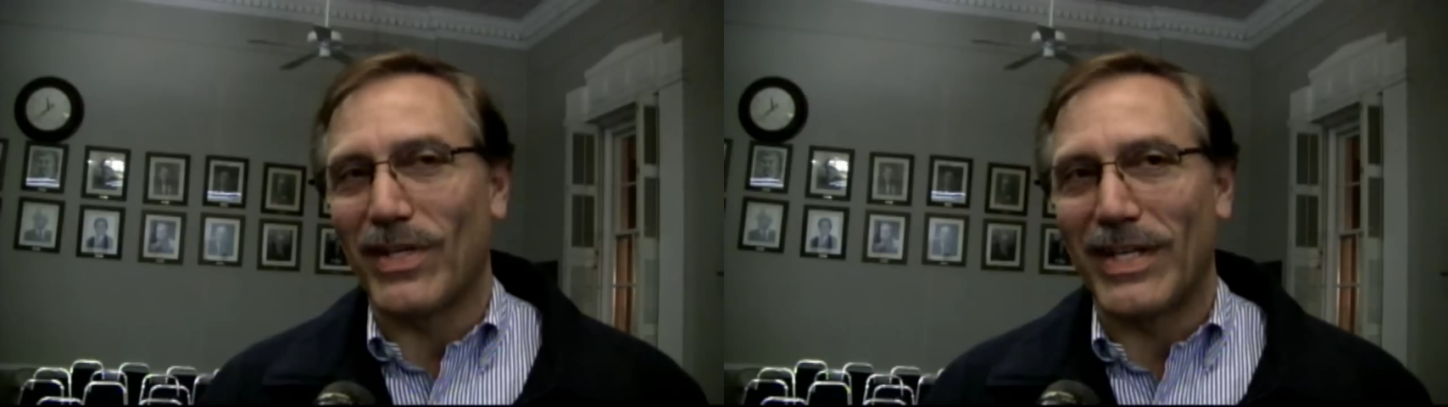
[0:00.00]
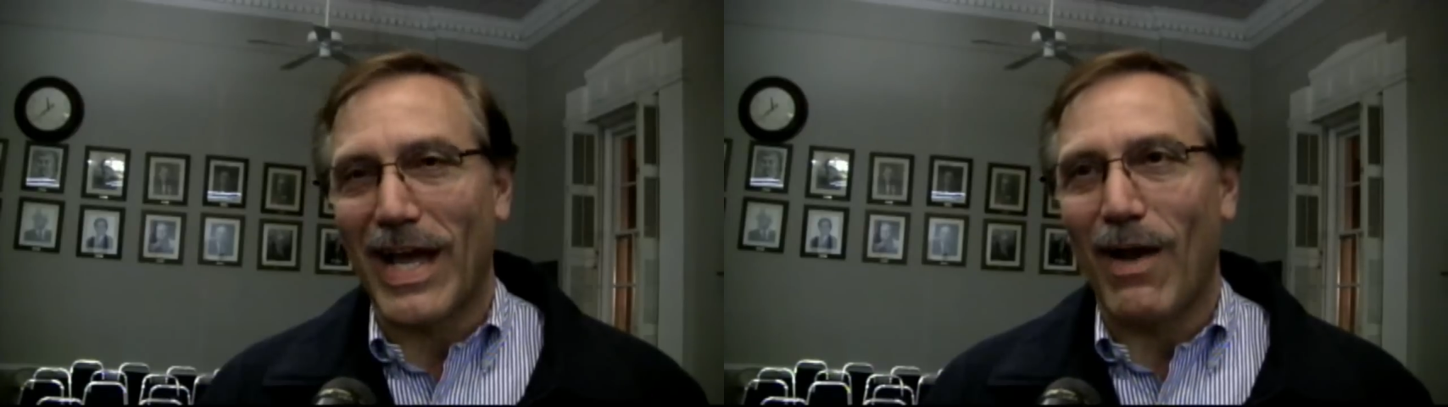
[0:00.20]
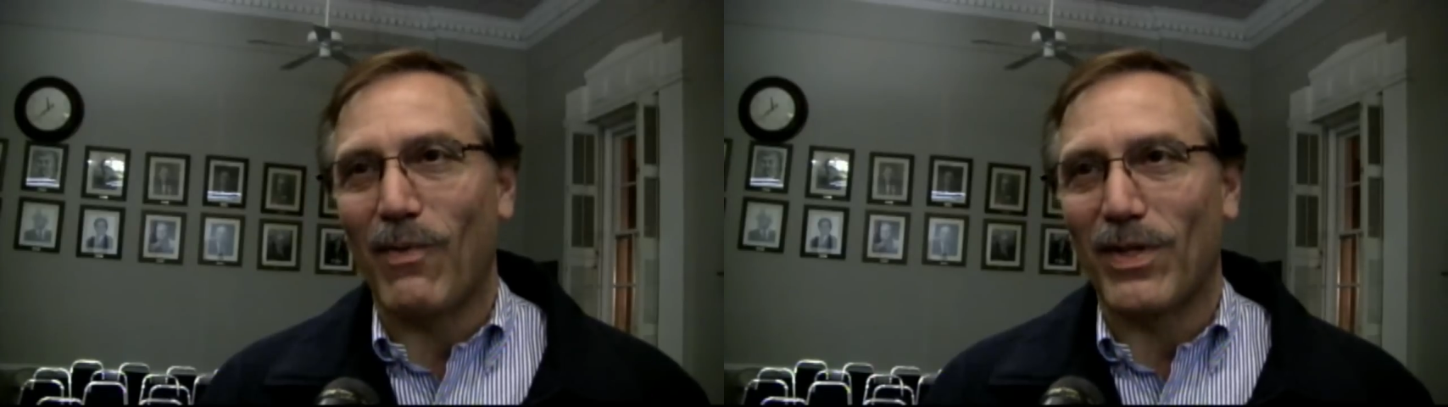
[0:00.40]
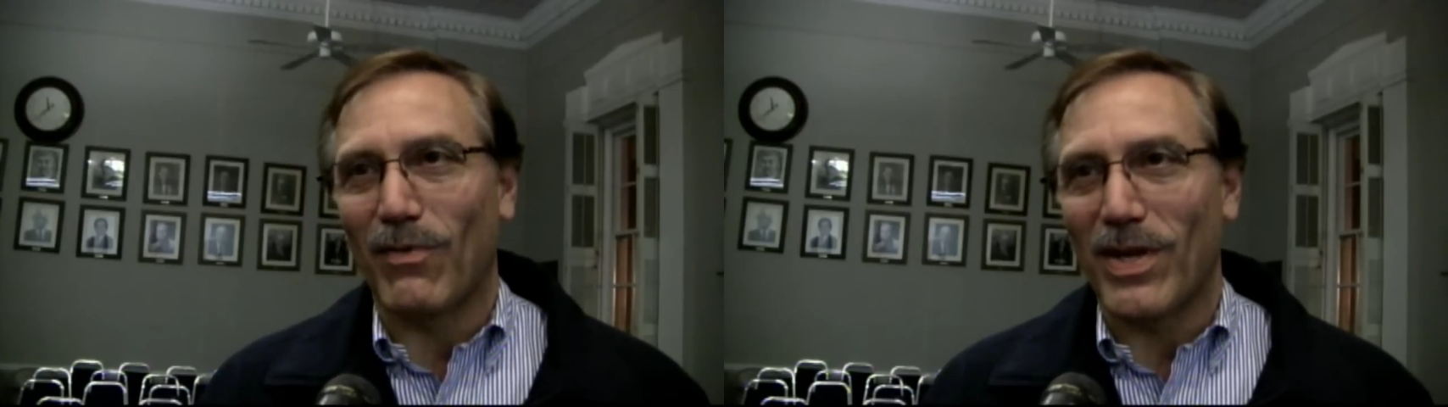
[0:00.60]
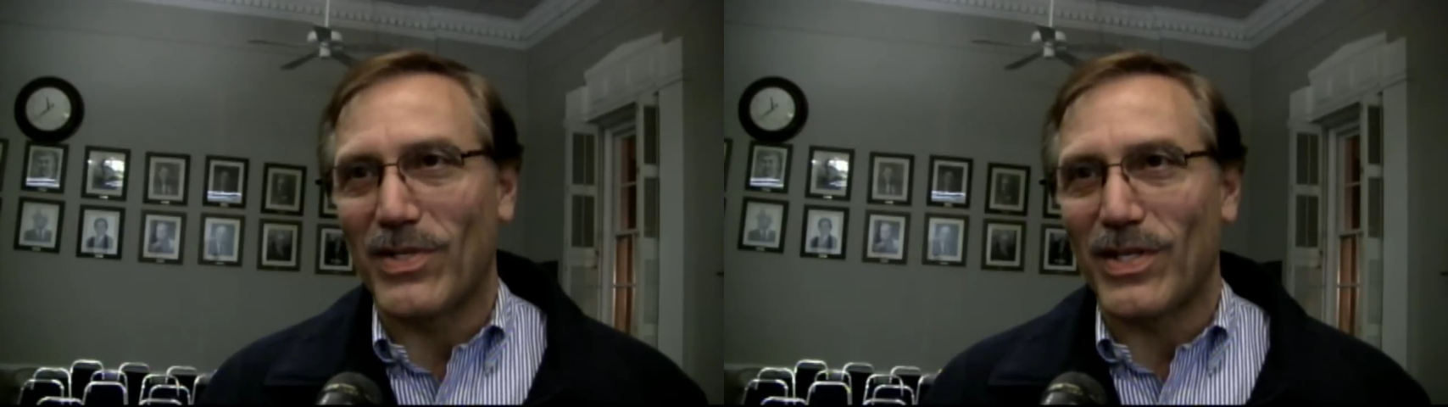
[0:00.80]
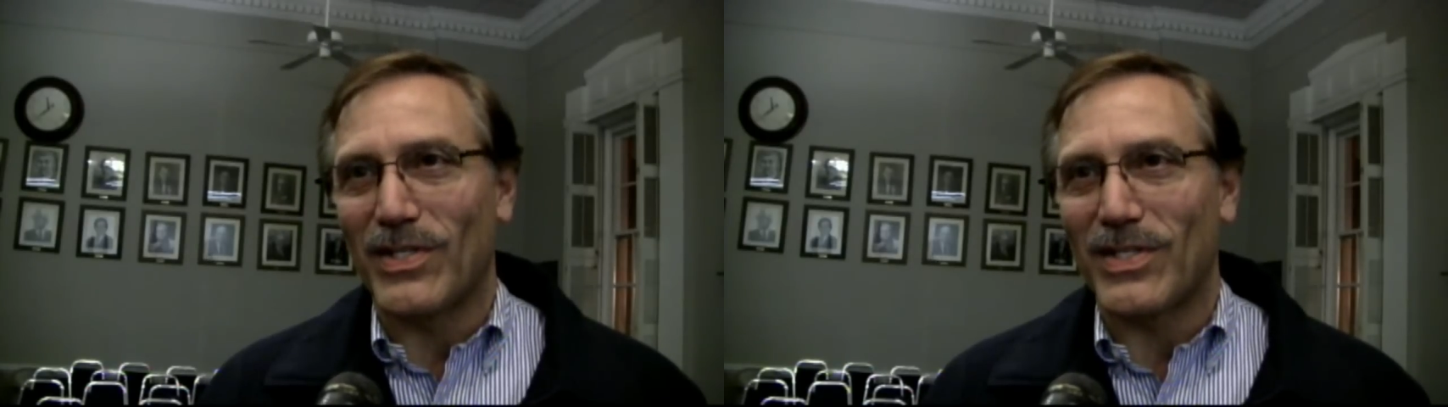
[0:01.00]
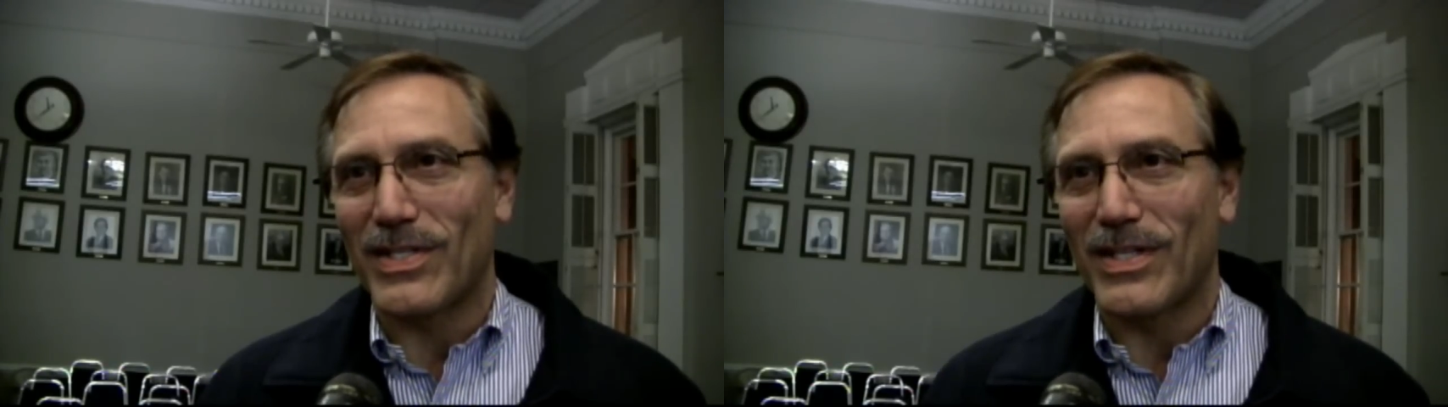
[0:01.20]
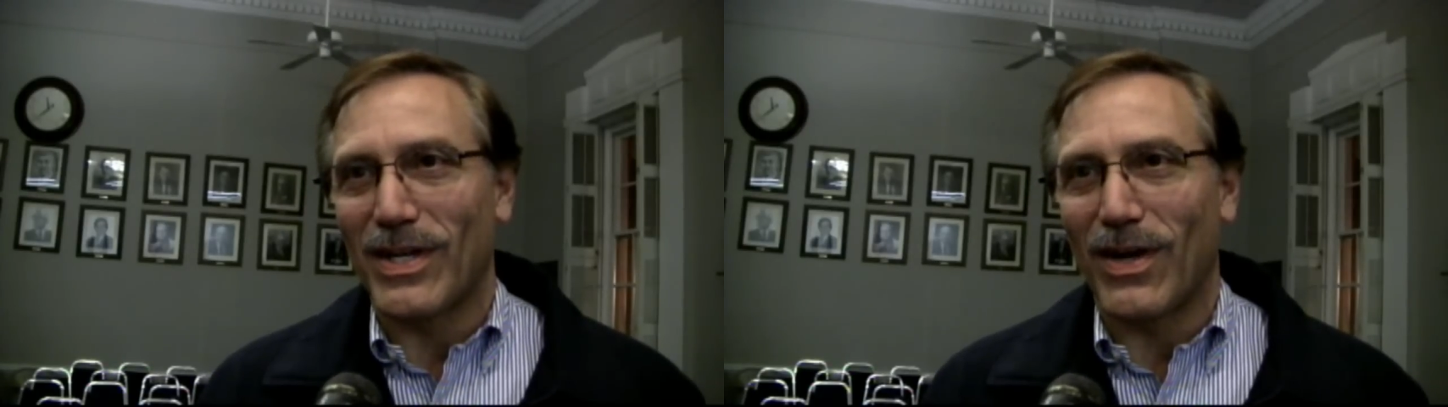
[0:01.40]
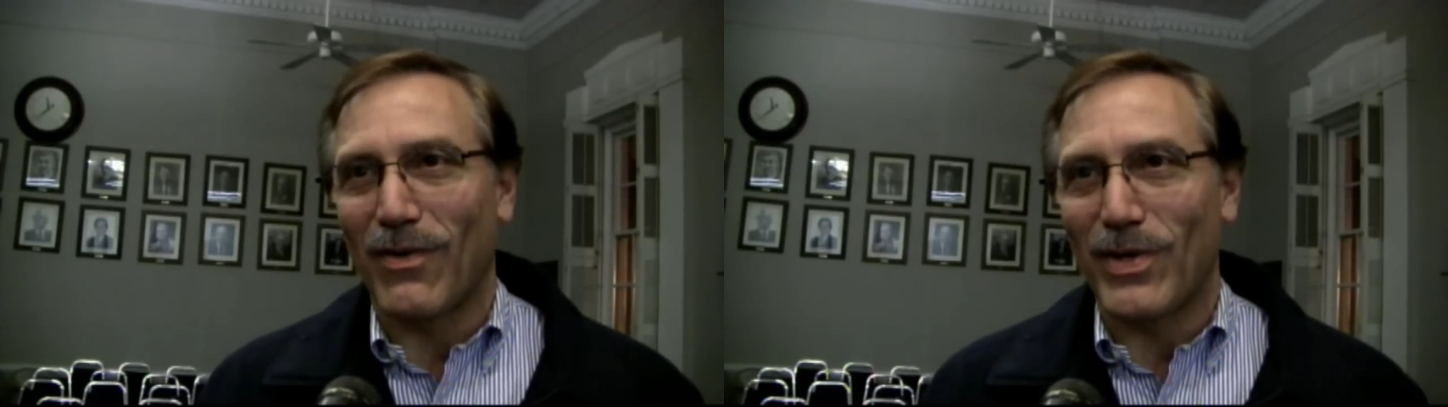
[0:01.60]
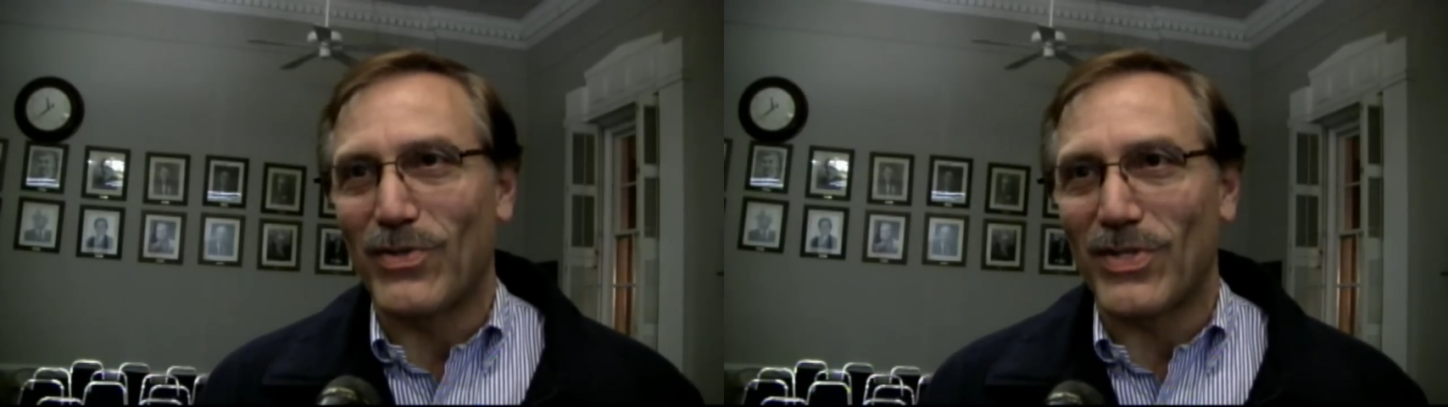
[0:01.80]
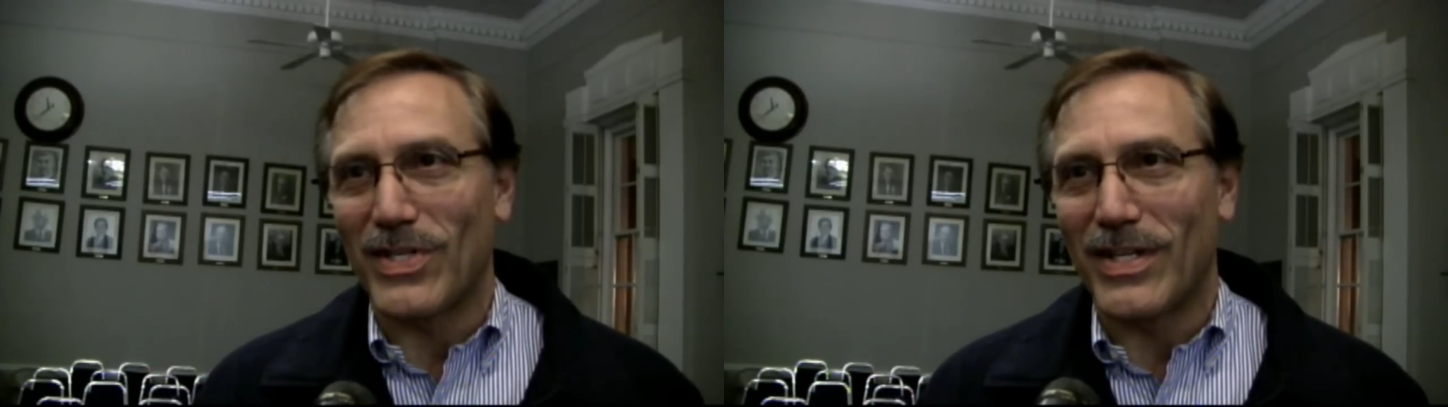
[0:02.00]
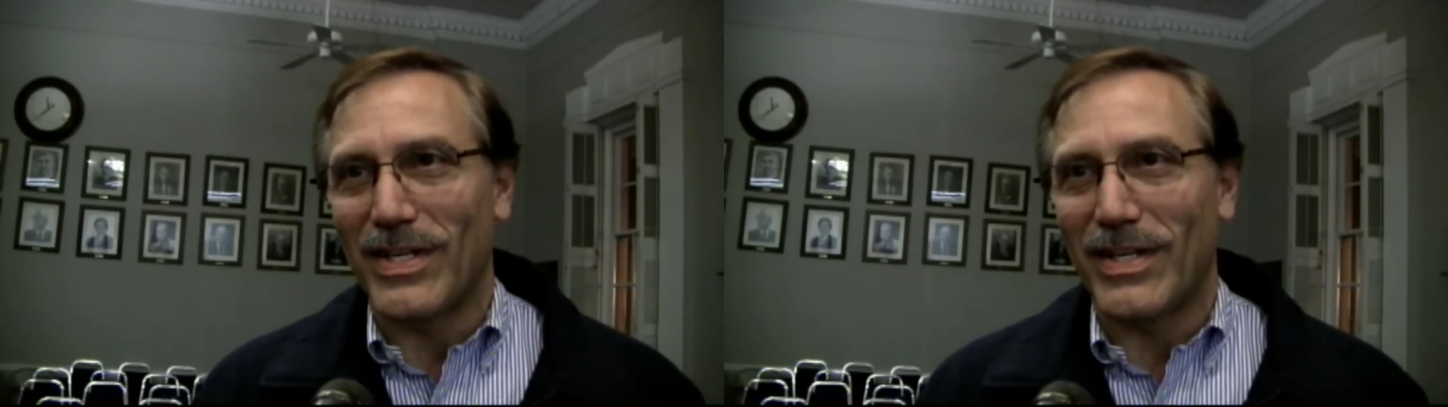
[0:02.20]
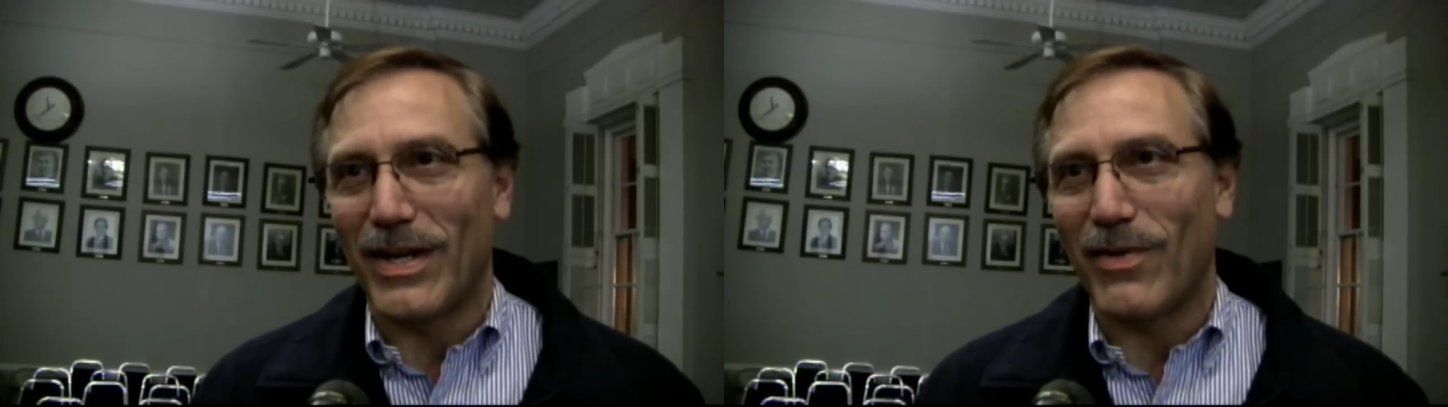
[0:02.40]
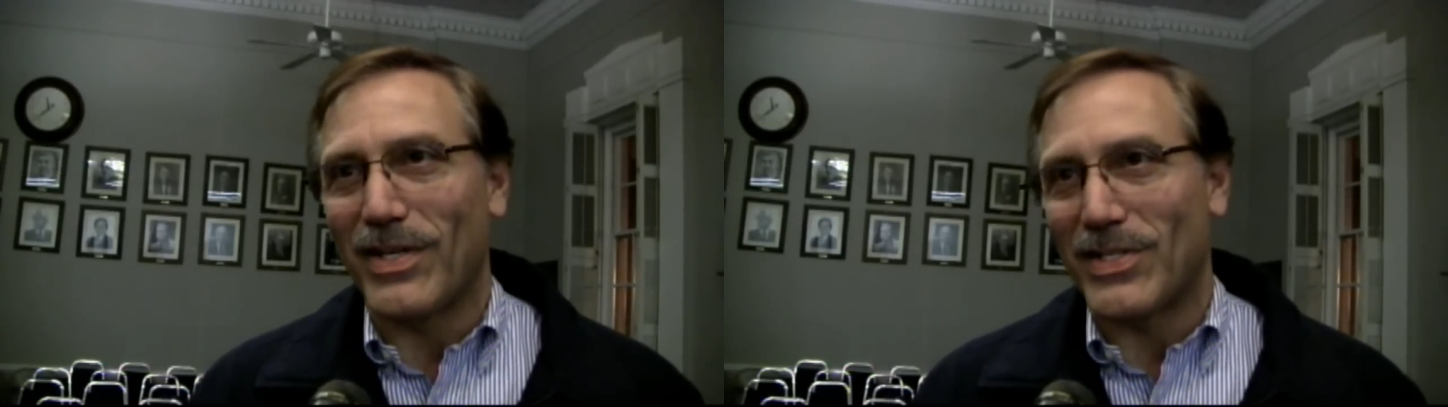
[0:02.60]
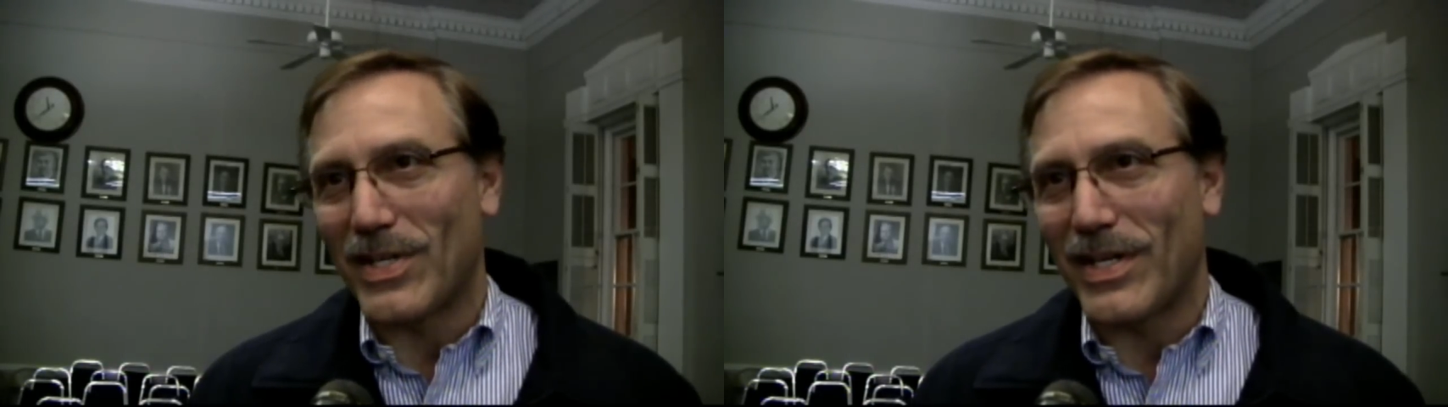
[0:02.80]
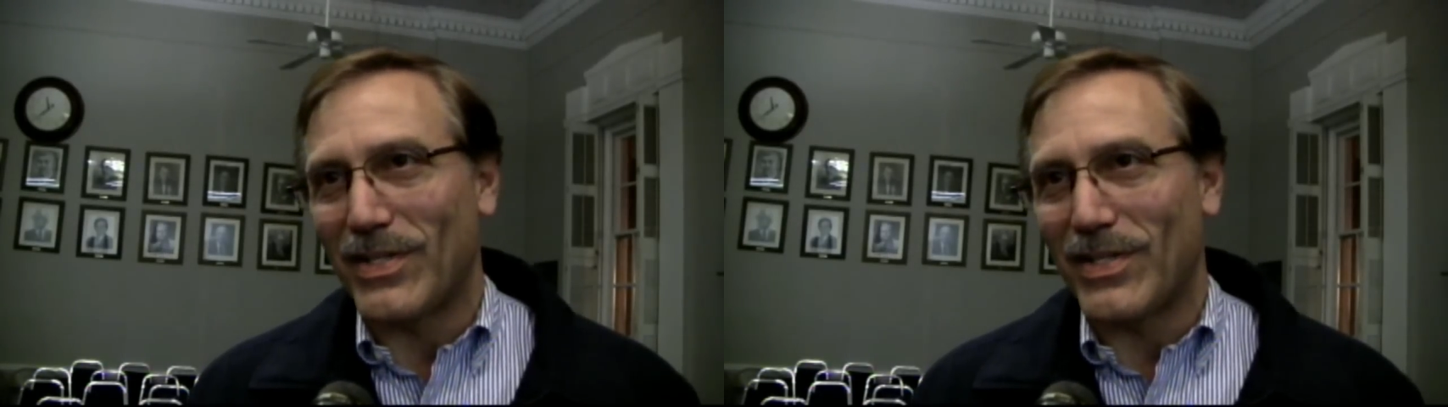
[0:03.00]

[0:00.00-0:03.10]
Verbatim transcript: is really not what the residents are interested in hearing and